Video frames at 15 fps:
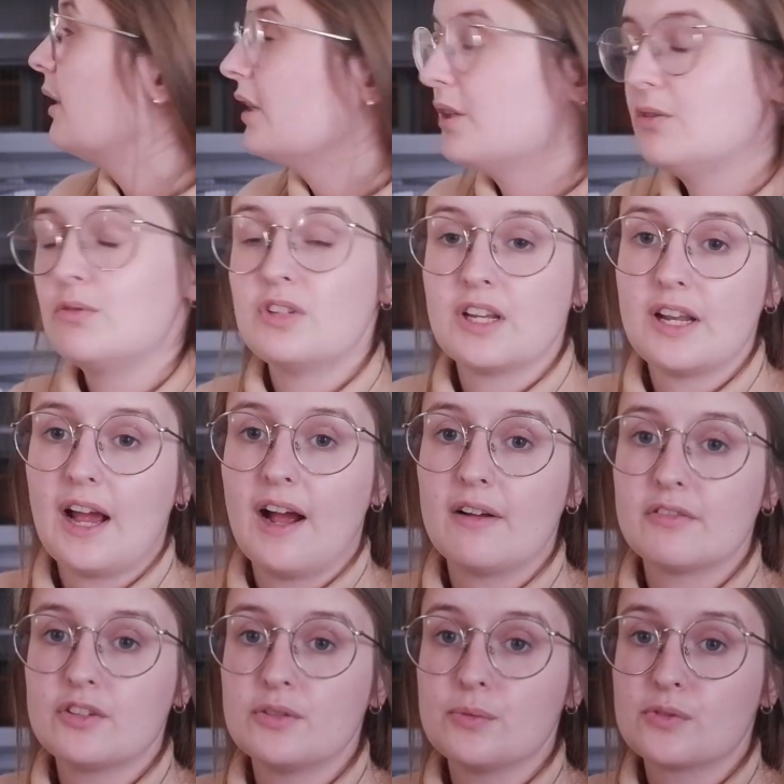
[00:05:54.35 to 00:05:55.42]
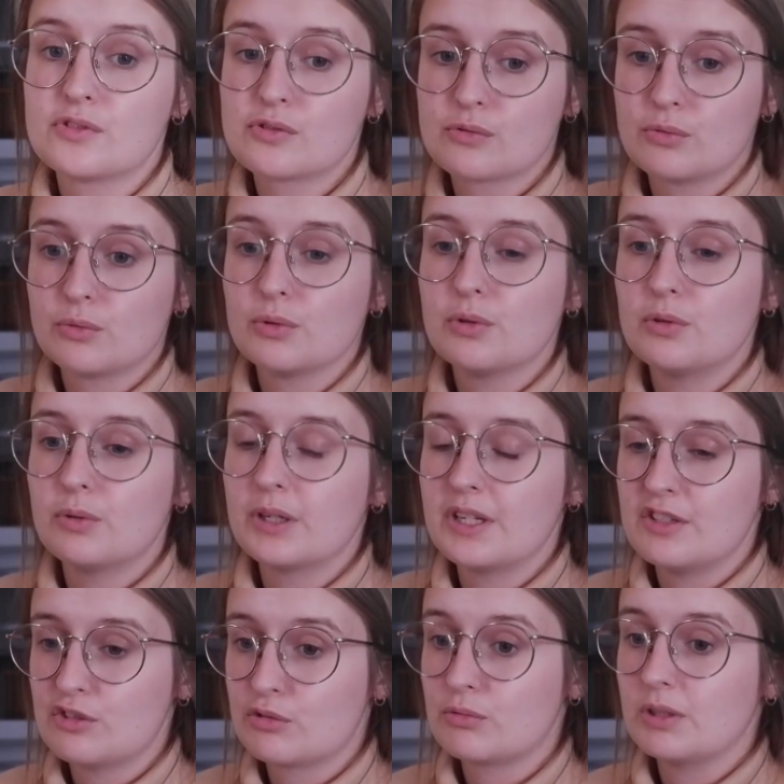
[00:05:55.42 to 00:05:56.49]
but you did have to screw
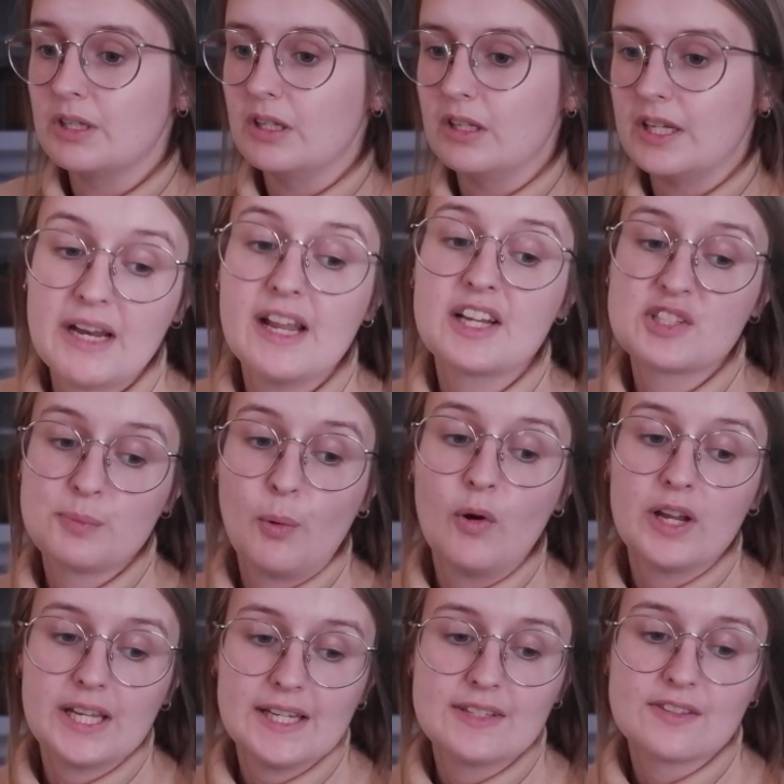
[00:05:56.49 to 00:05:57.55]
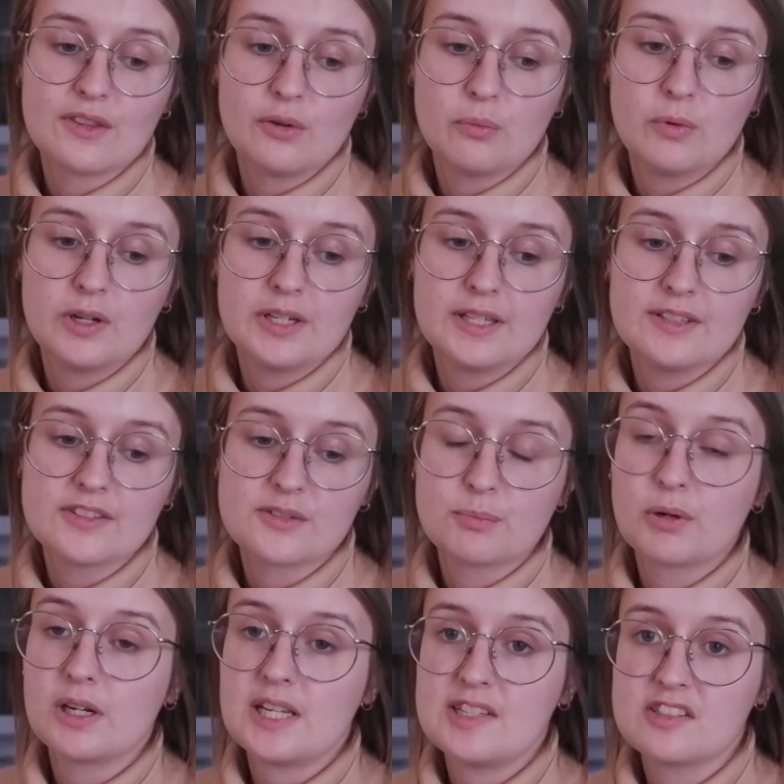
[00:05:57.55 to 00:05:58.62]
and drill. My next point is the wood is
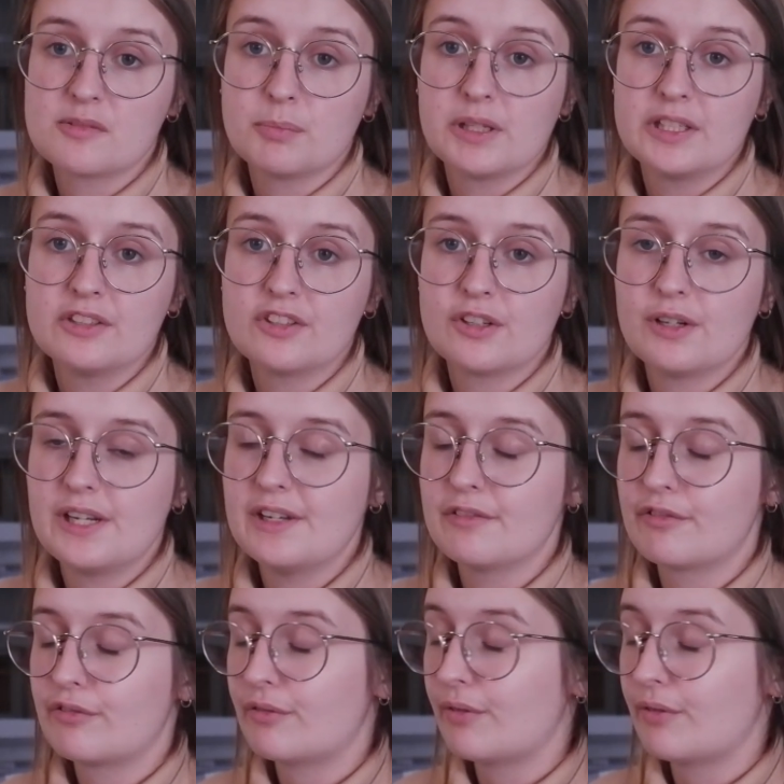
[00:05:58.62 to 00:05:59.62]
pretty splintery and